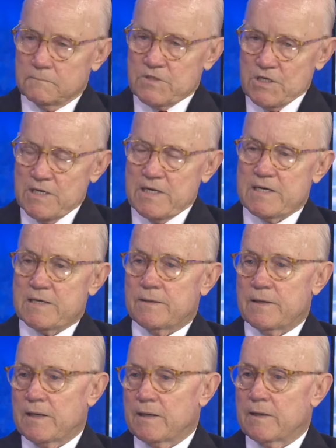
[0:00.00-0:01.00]
She did,
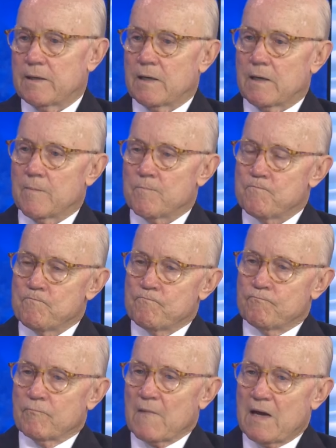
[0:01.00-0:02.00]
and uh,
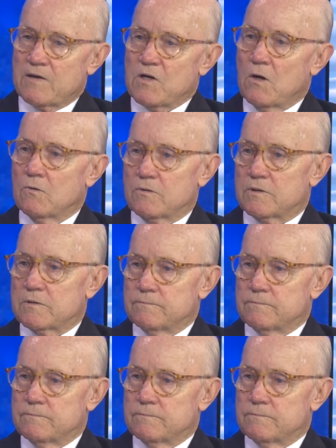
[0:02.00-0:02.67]
I told her